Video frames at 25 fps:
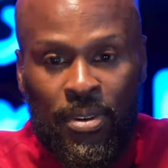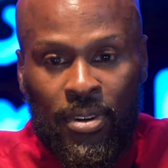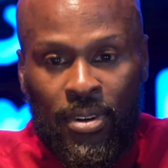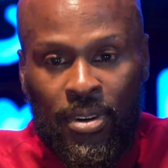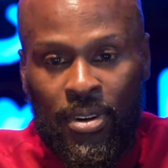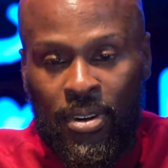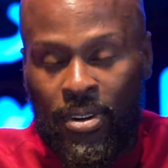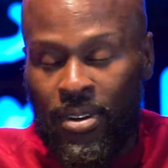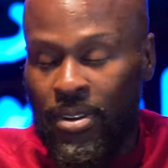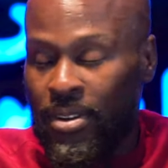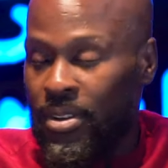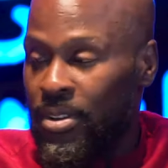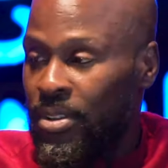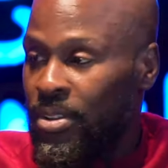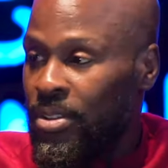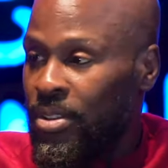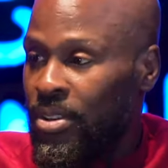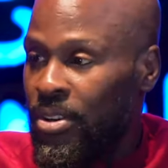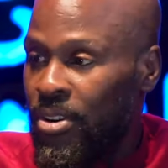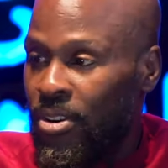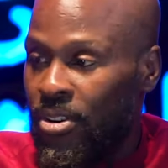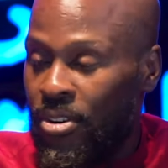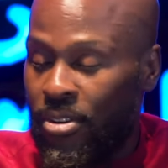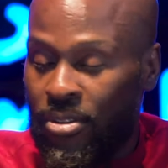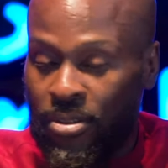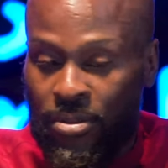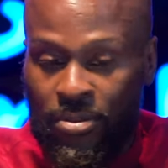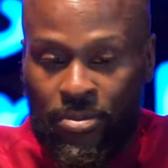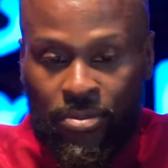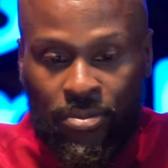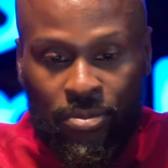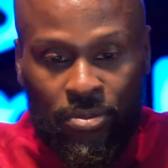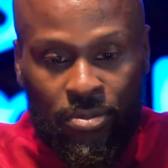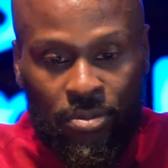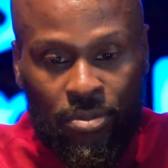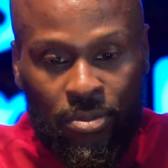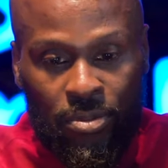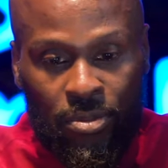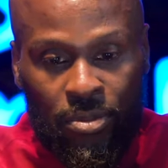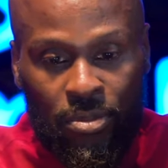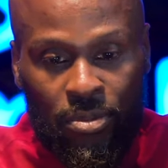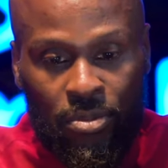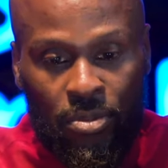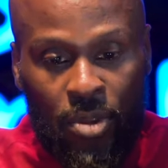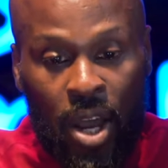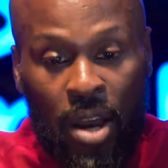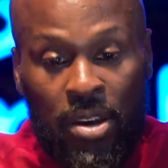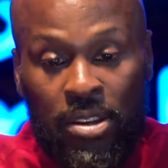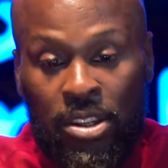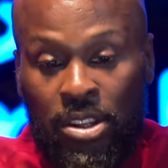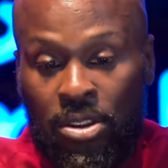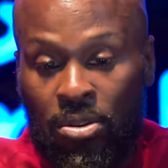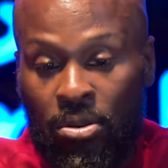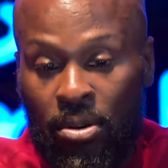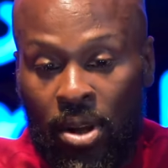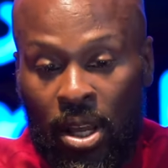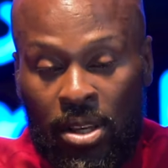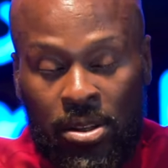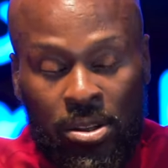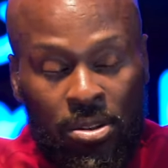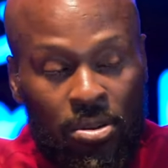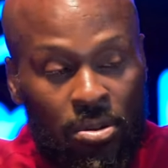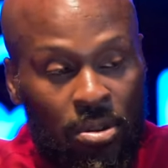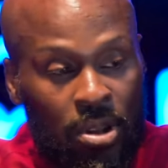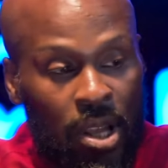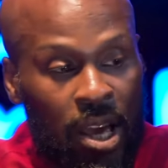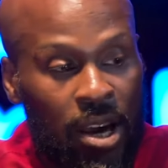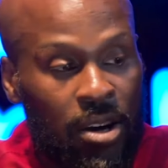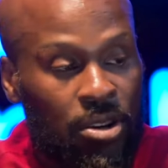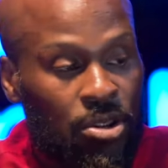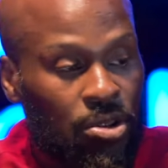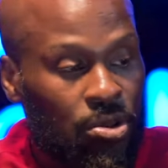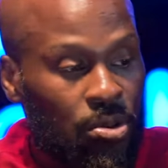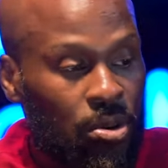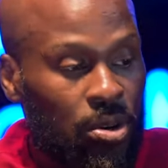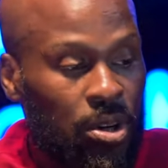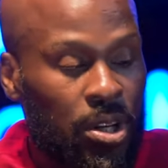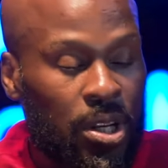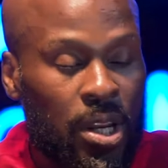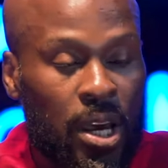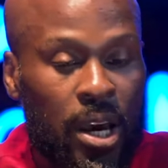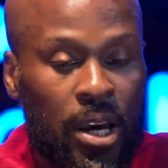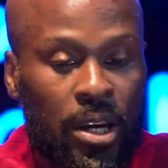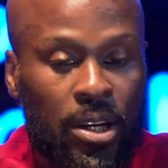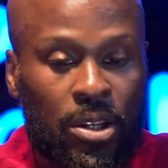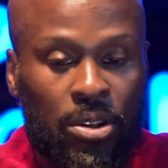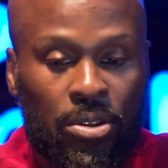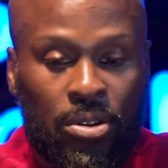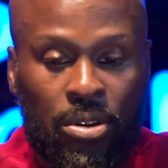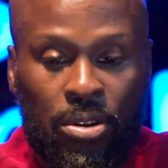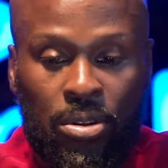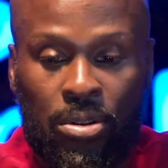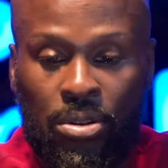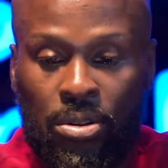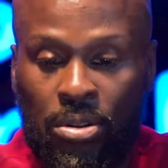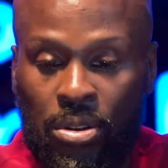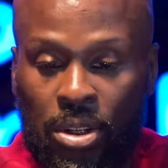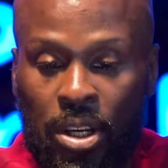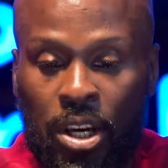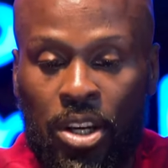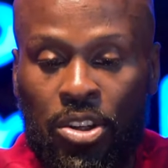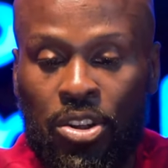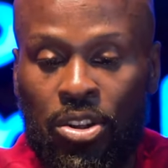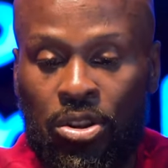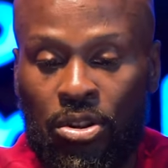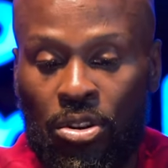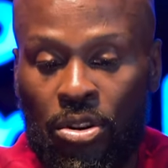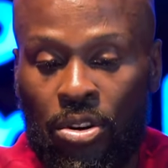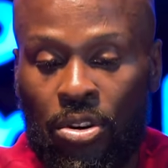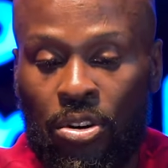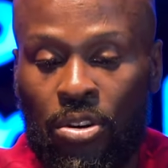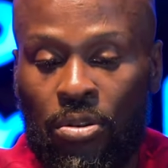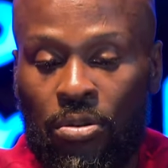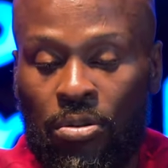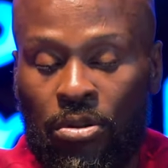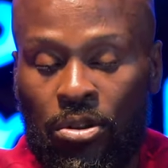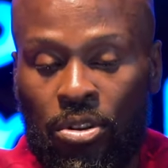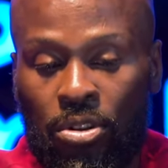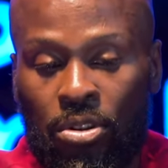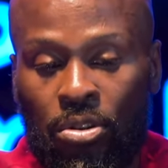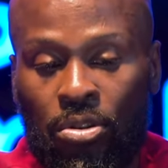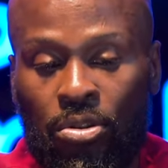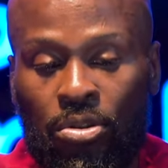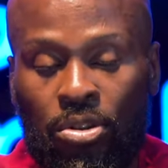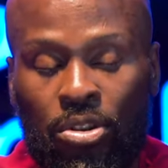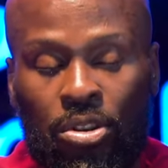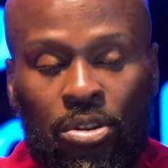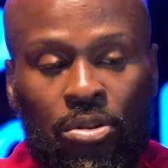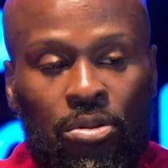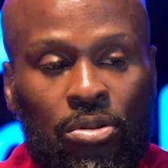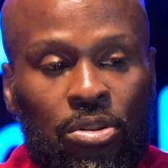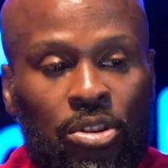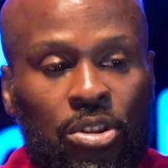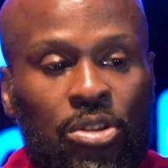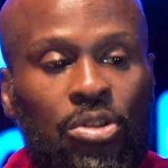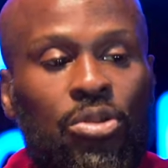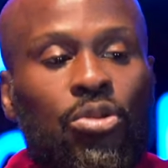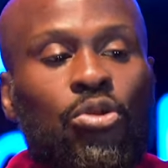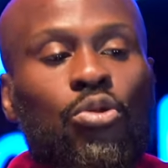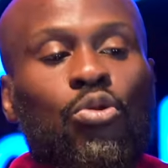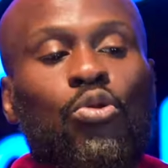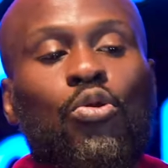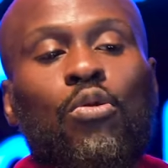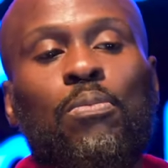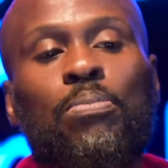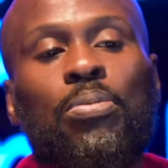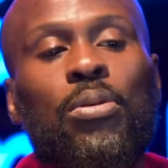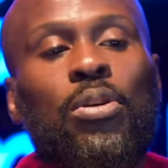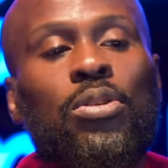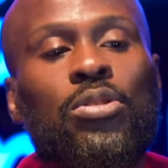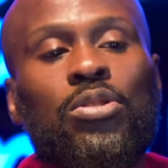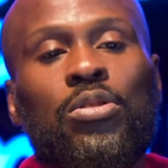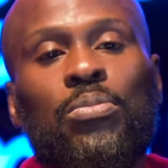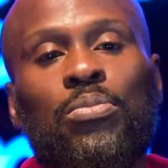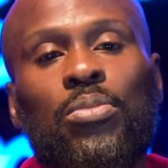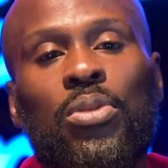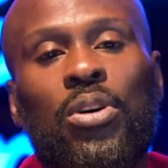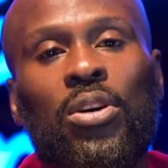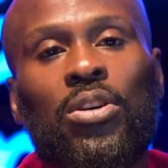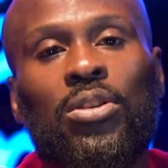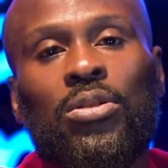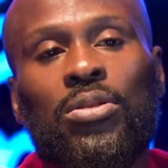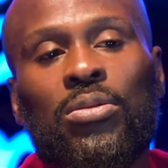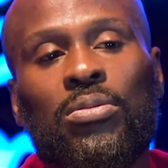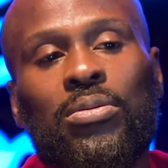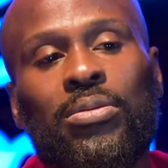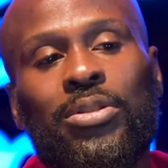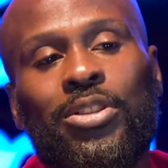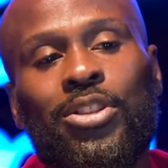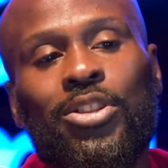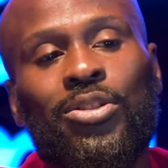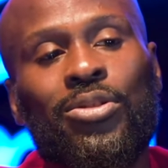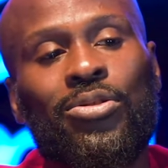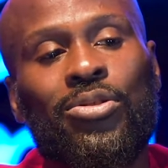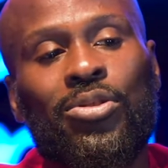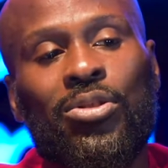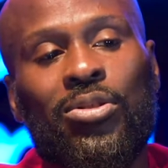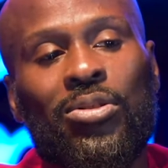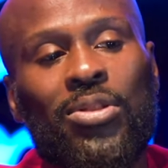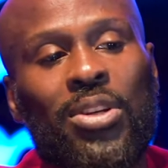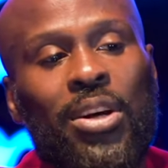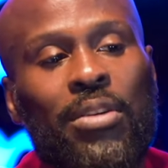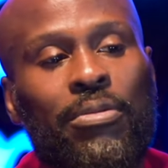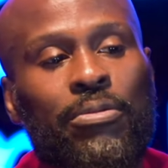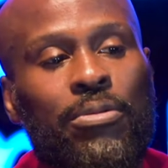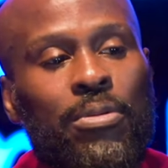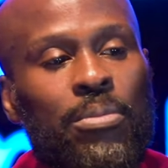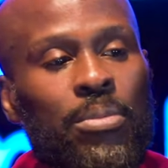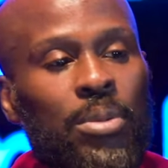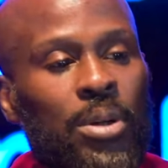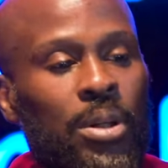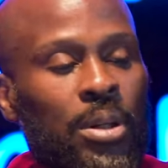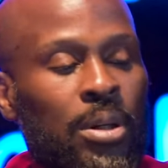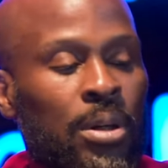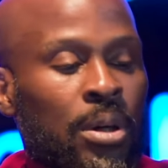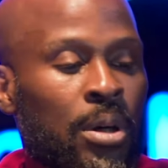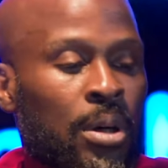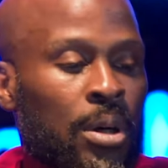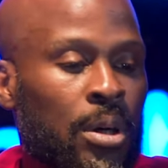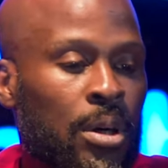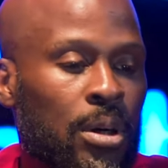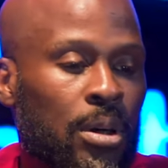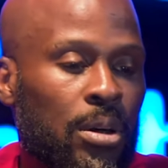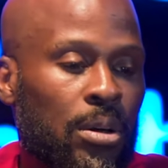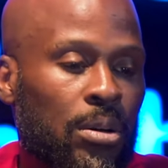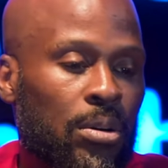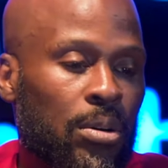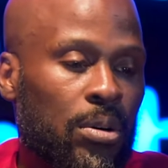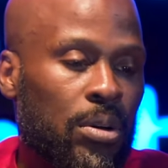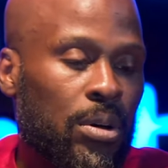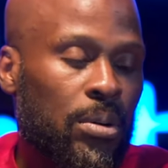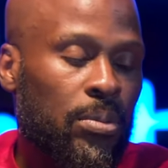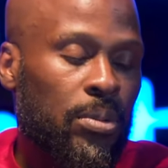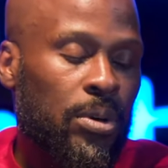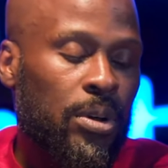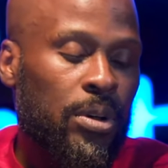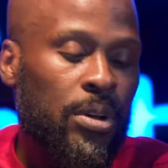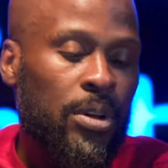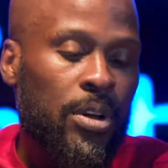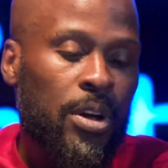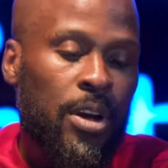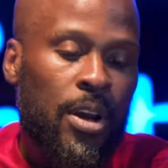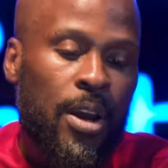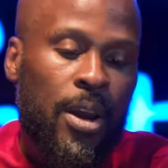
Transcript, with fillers: So I still like shorty like till today. She's a good, you know, she's a cool person, but she's just not for me. You know what I mean?